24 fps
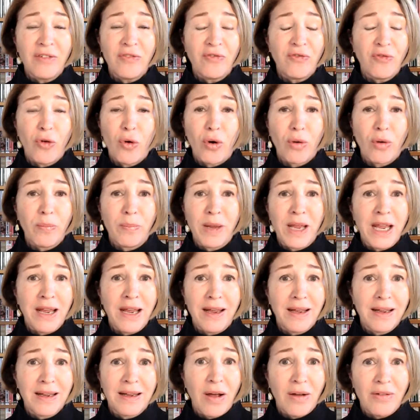for
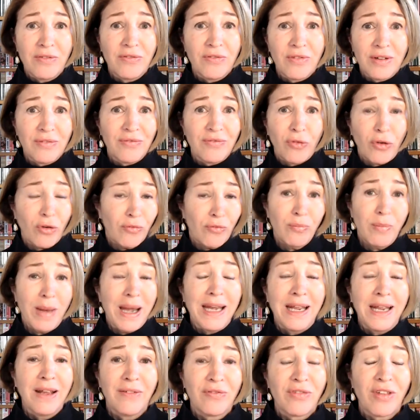
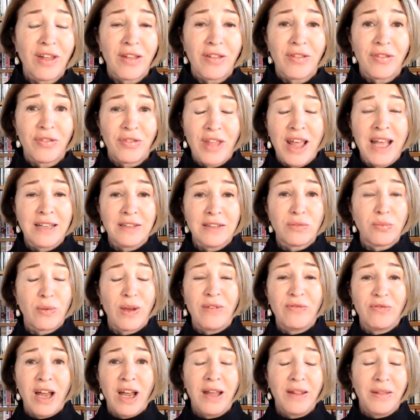many of the things
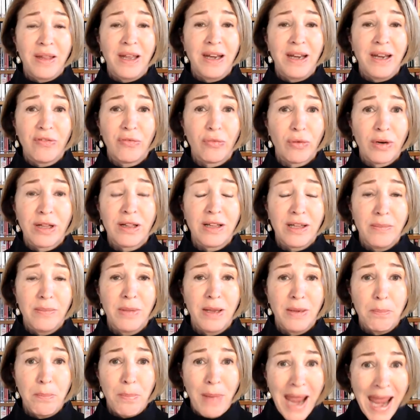we've done that have really
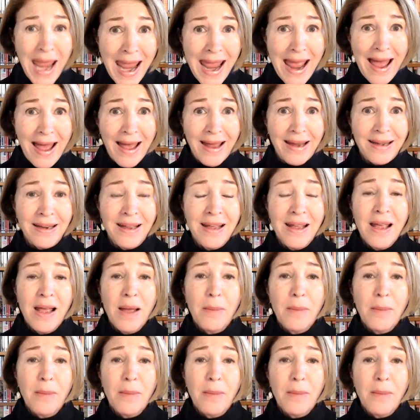been bad.